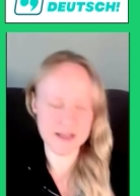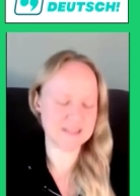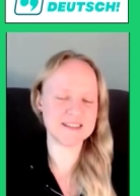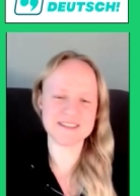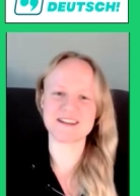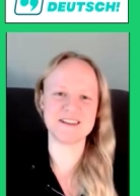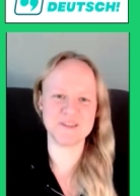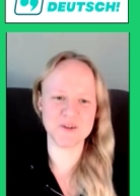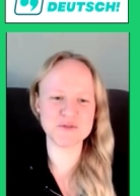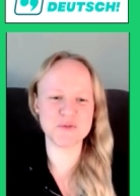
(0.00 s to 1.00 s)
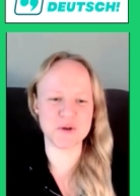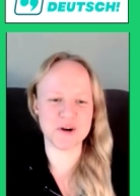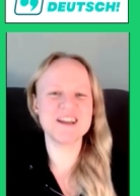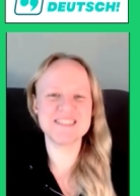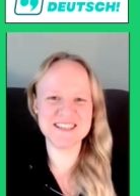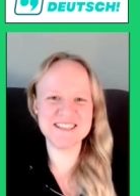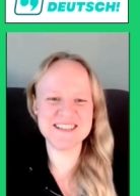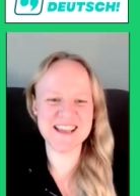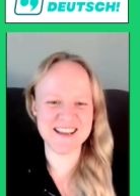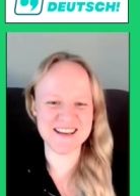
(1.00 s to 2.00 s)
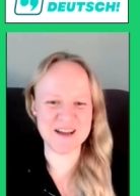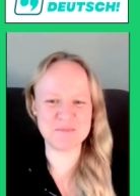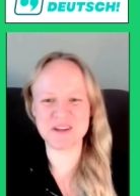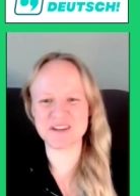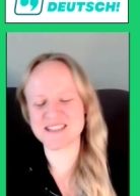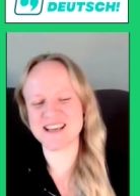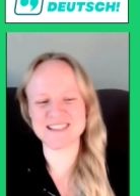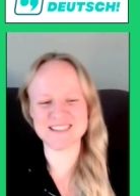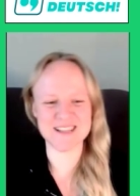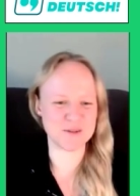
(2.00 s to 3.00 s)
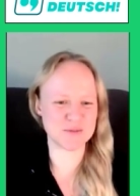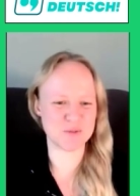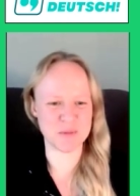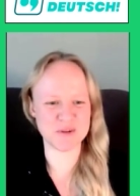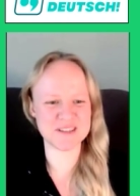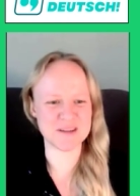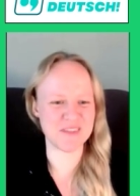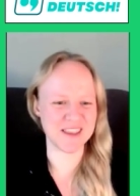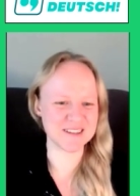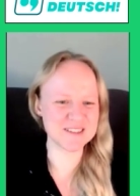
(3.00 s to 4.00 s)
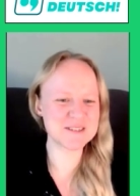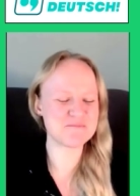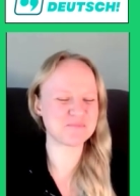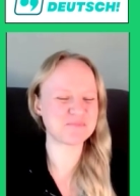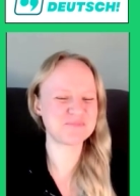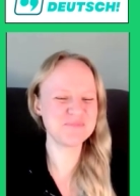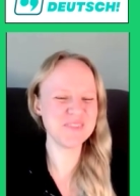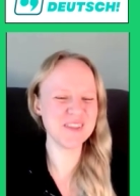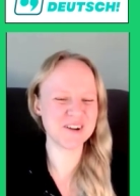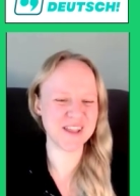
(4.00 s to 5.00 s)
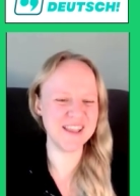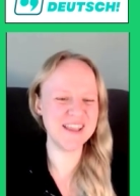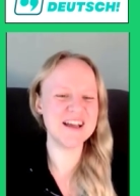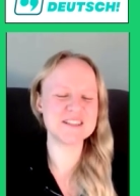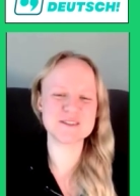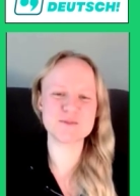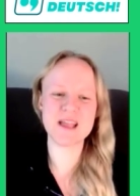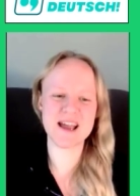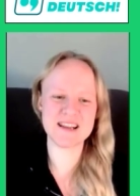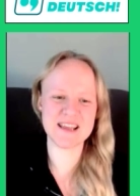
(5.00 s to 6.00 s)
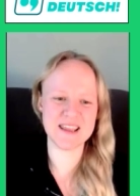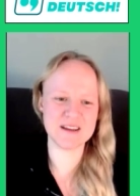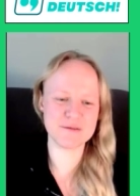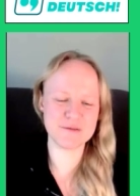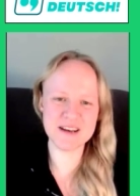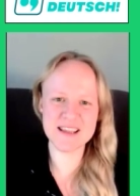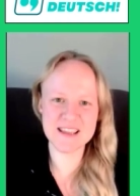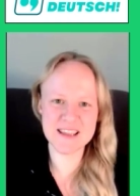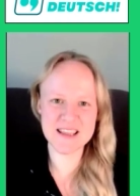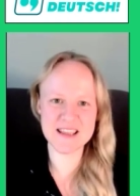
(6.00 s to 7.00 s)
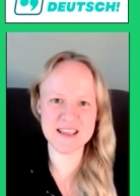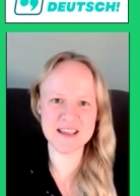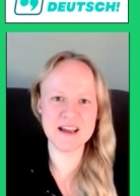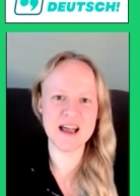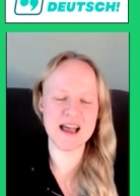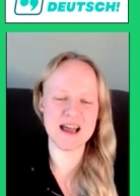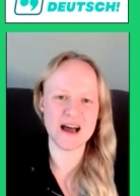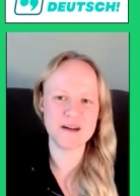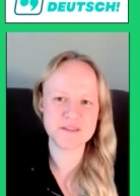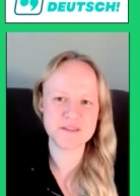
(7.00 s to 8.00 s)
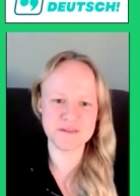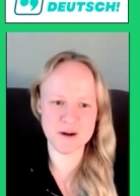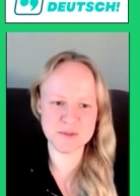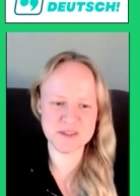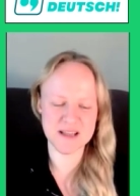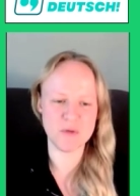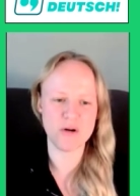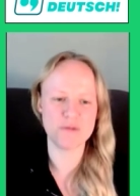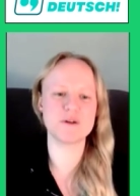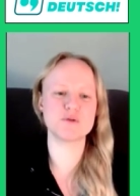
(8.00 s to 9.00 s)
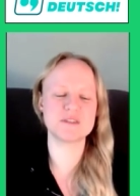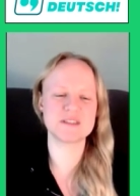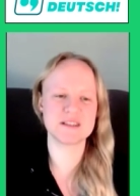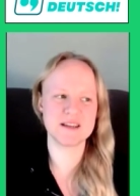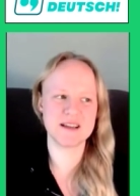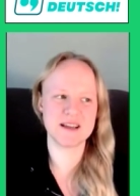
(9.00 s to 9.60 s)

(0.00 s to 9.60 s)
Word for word: Yes, exactly, those four. dtnm because the S sounds were about something else. Okay, so we had a filling E after the verb stem of those